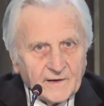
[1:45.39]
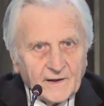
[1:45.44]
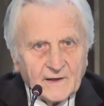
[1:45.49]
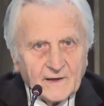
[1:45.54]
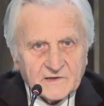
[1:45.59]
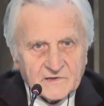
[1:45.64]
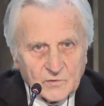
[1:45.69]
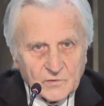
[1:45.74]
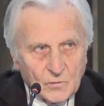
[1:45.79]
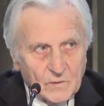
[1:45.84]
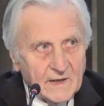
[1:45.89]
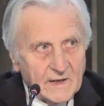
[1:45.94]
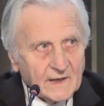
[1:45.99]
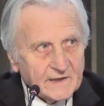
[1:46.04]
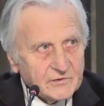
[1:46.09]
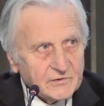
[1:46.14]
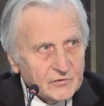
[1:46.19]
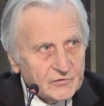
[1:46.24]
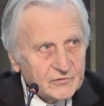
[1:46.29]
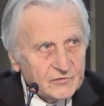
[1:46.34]
So we are
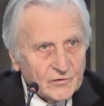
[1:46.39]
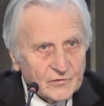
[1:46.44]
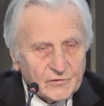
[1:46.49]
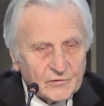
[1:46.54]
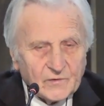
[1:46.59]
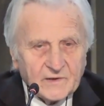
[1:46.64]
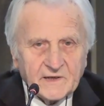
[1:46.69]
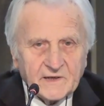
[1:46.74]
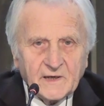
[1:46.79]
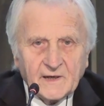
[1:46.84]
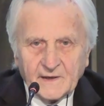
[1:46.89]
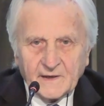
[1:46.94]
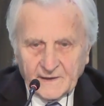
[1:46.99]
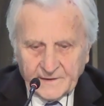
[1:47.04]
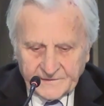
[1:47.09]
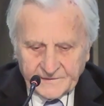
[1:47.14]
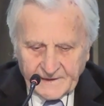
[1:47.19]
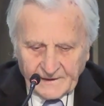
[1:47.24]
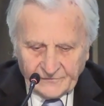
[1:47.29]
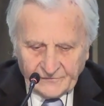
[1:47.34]
in a totally
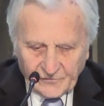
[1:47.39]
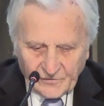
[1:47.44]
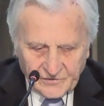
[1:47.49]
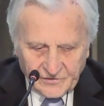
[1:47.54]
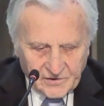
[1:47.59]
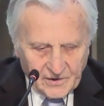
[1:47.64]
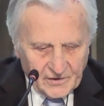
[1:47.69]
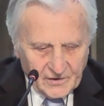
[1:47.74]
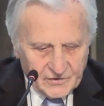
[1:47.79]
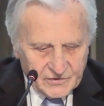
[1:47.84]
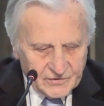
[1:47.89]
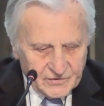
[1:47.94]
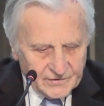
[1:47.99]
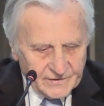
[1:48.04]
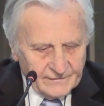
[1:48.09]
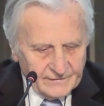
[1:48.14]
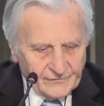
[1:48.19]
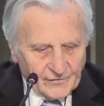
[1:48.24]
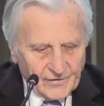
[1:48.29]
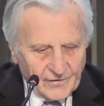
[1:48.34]
different
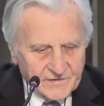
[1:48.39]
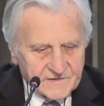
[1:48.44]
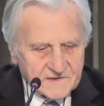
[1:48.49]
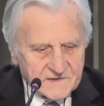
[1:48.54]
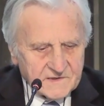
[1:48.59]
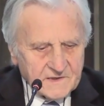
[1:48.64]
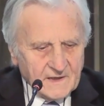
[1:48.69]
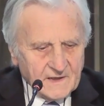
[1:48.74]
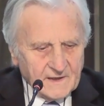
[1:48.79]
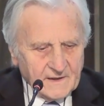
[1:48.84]
universe